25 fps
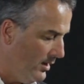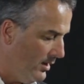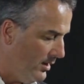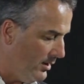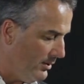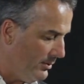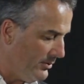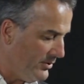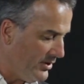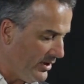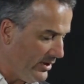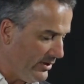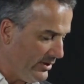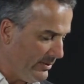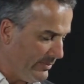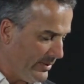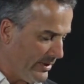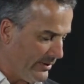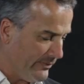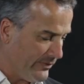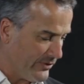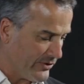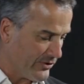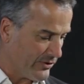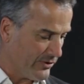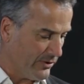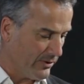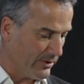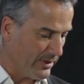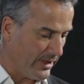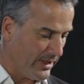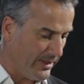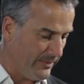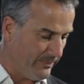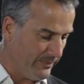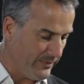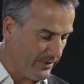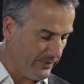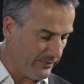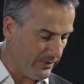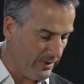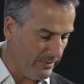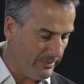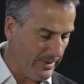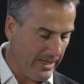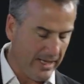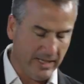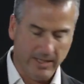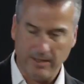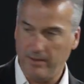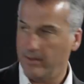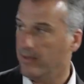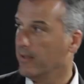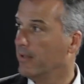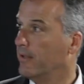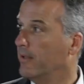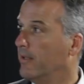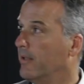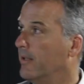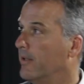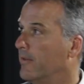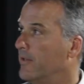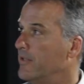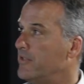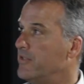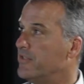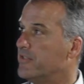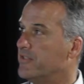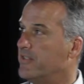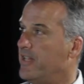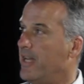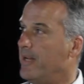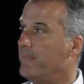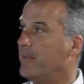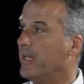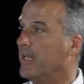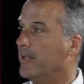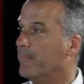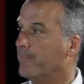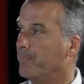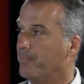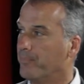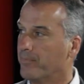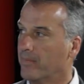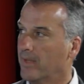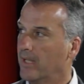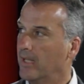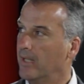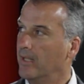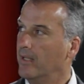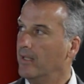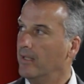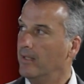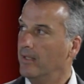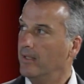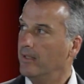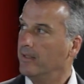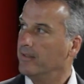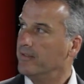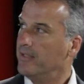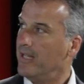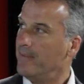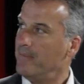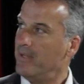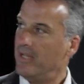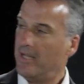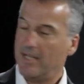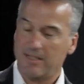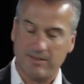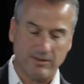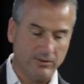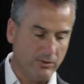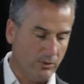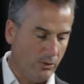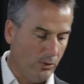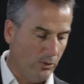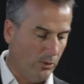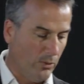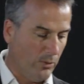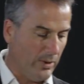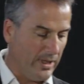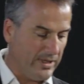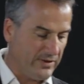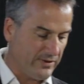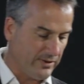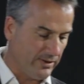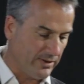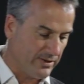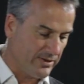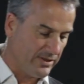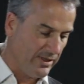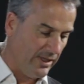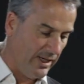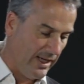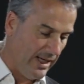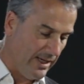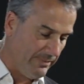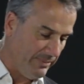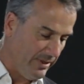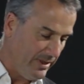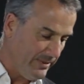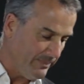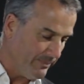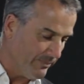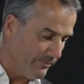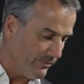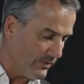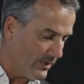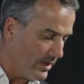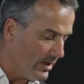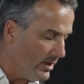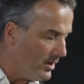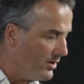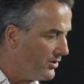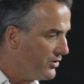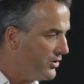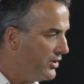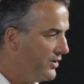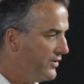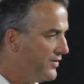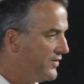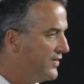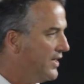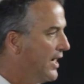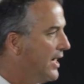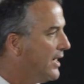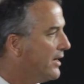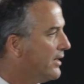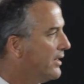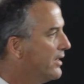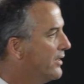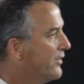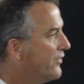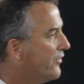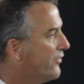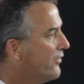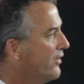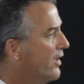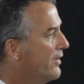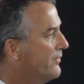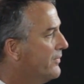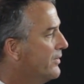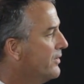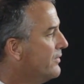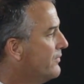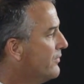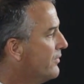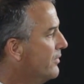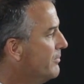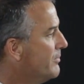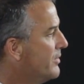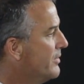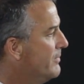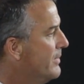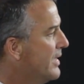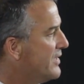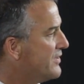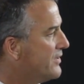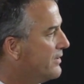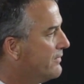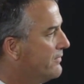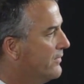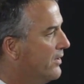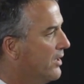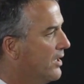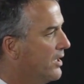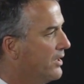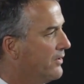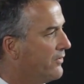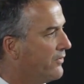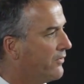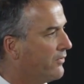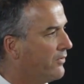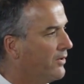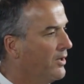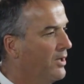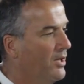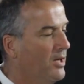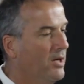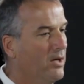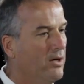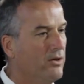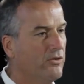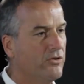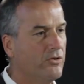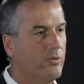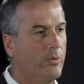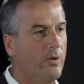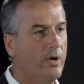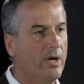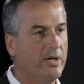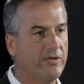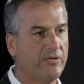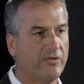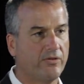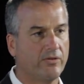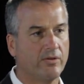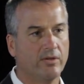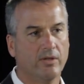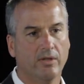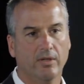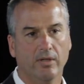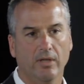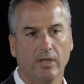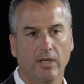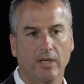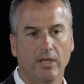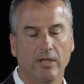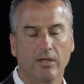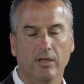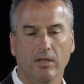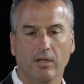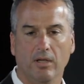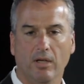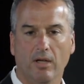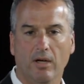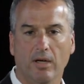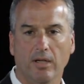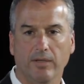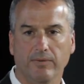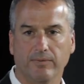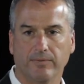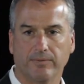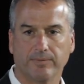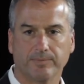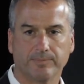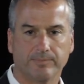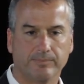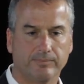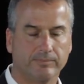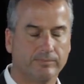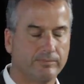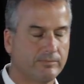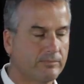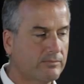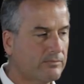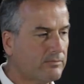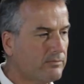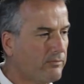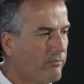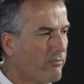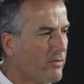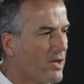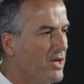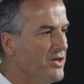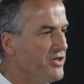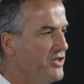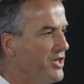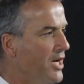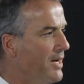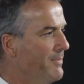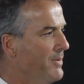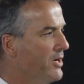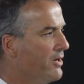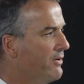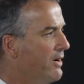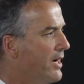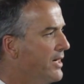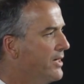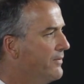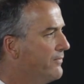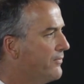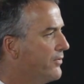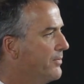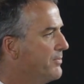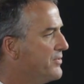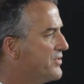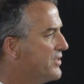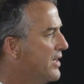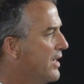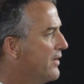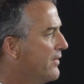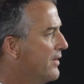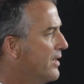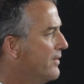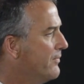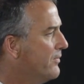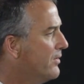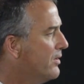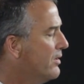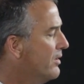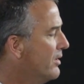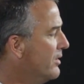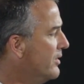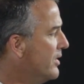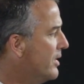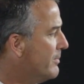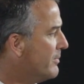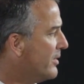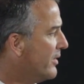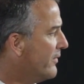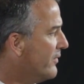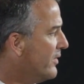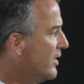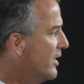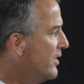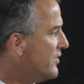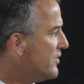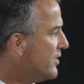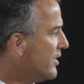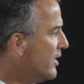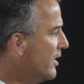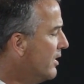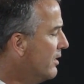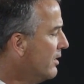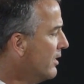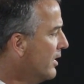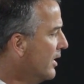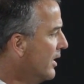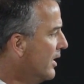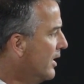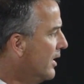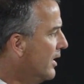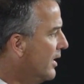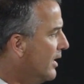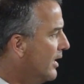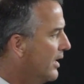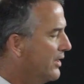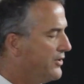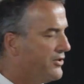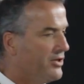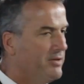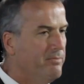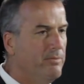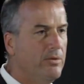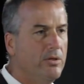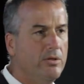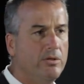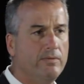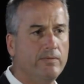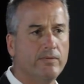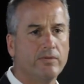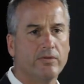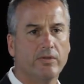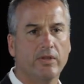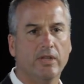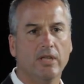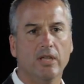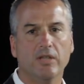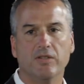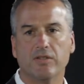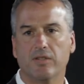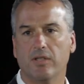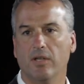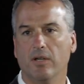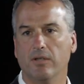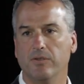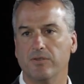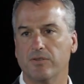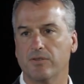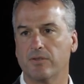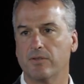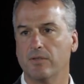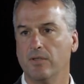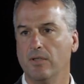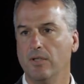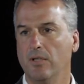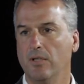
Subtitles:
I want to tell you a bit of a story, if I may. This is Tammy. Tammy hasn't always looked so happy. She sadly has suffered from domestic violence twice in her life. She emigrated from South Africa a number of years ago, and she moved to the east coast